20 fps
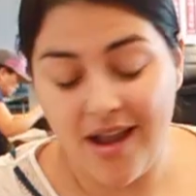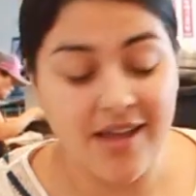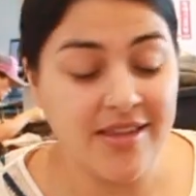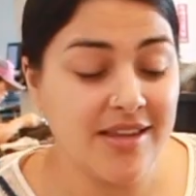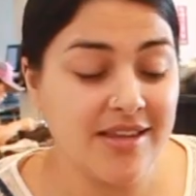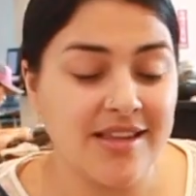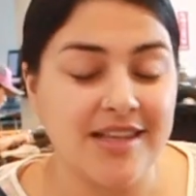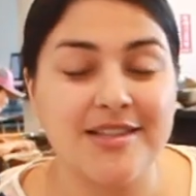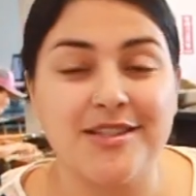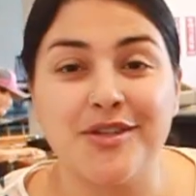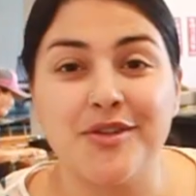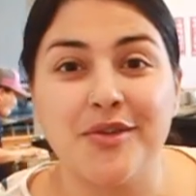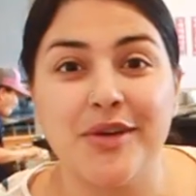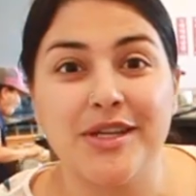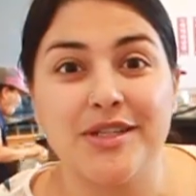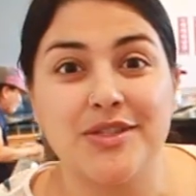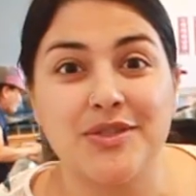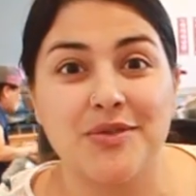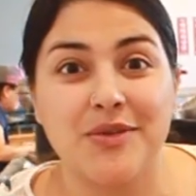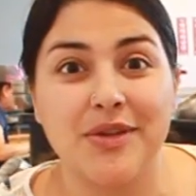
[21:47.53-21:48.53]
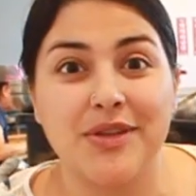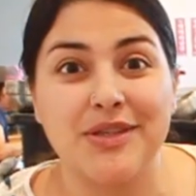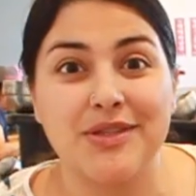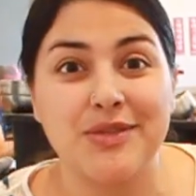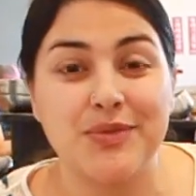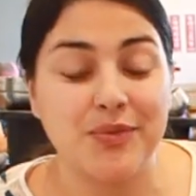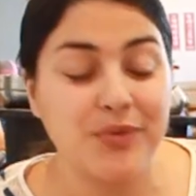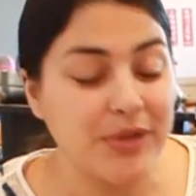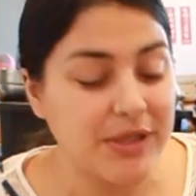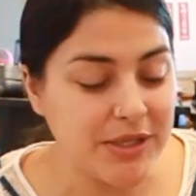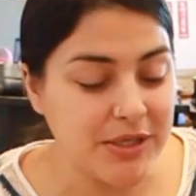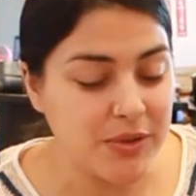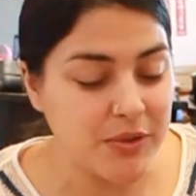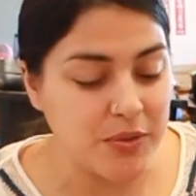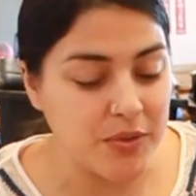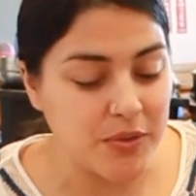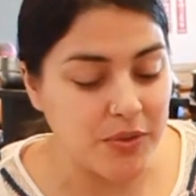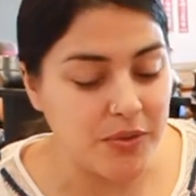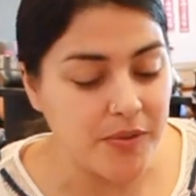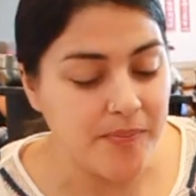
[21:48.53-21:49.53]
I think that's a great story. That's really
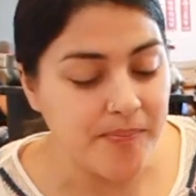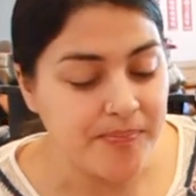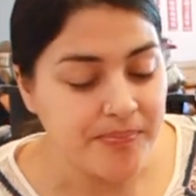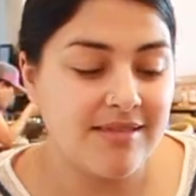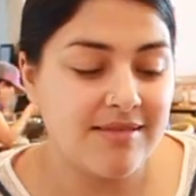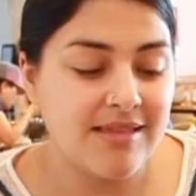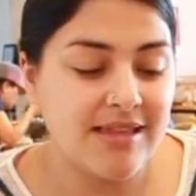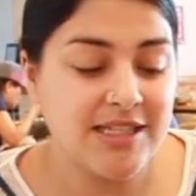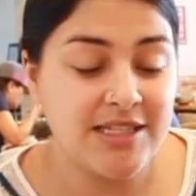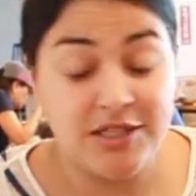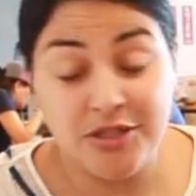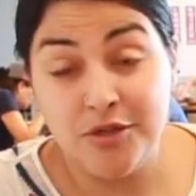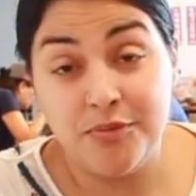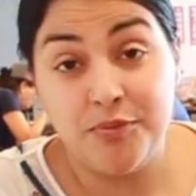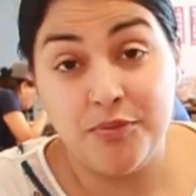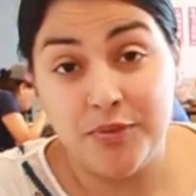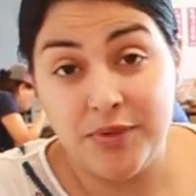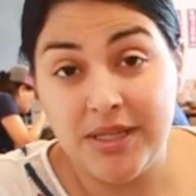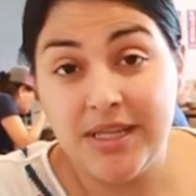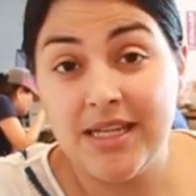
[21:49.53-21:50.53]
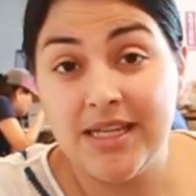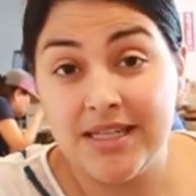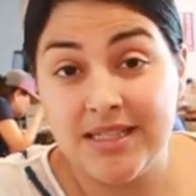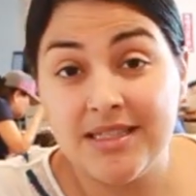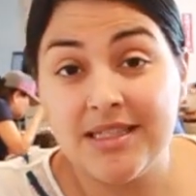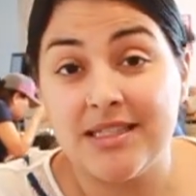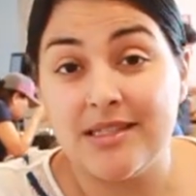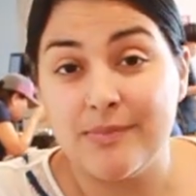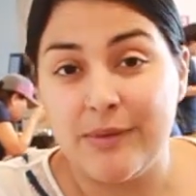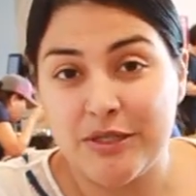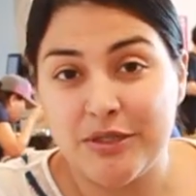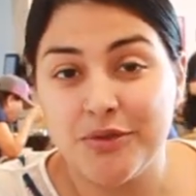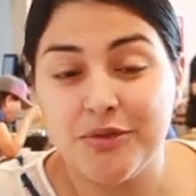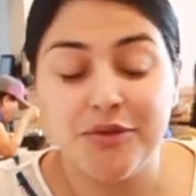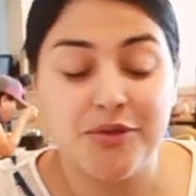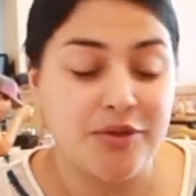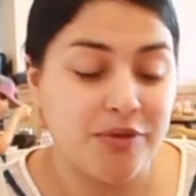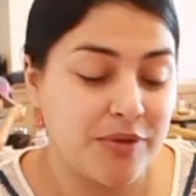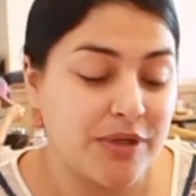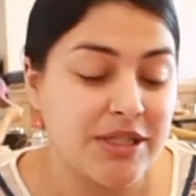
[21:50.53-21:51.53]
cool. This soup really is a
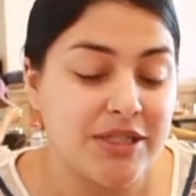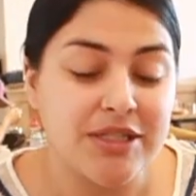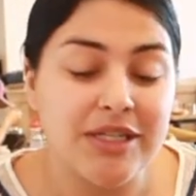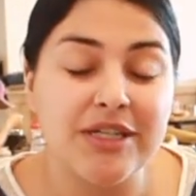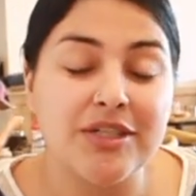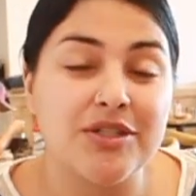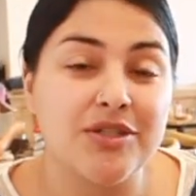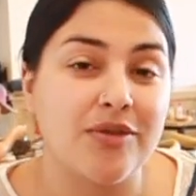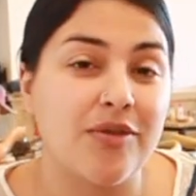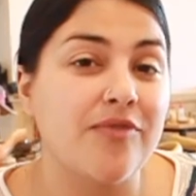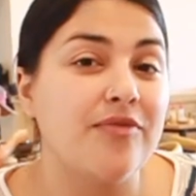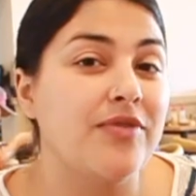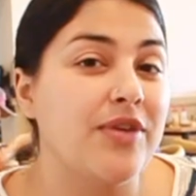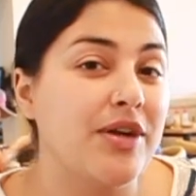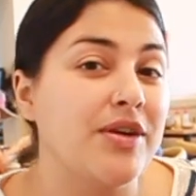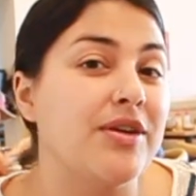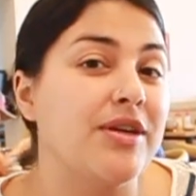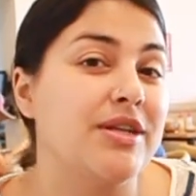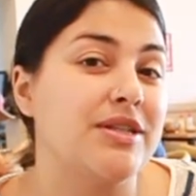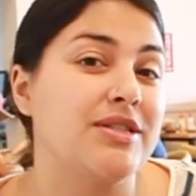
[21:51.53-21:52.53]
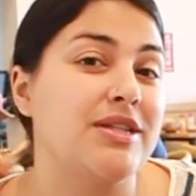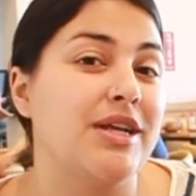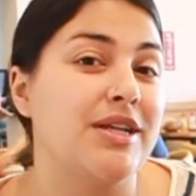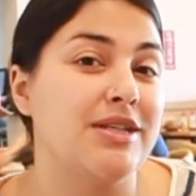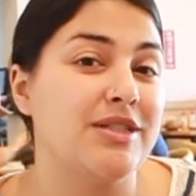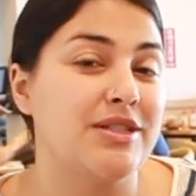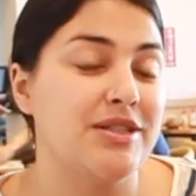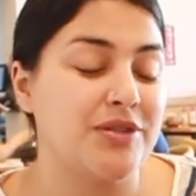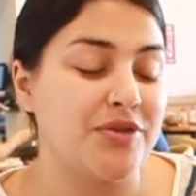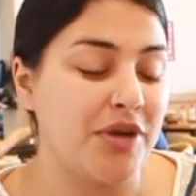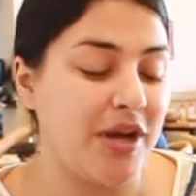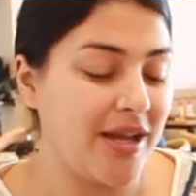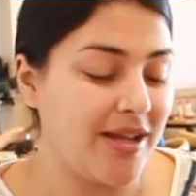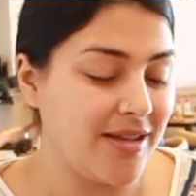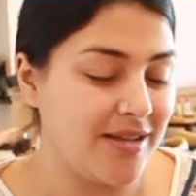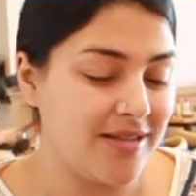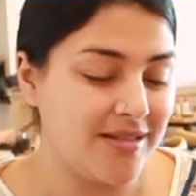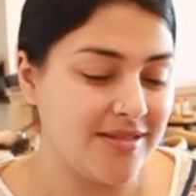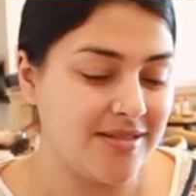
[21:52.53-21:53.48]
special Korean dish, so I'm very excited to try it.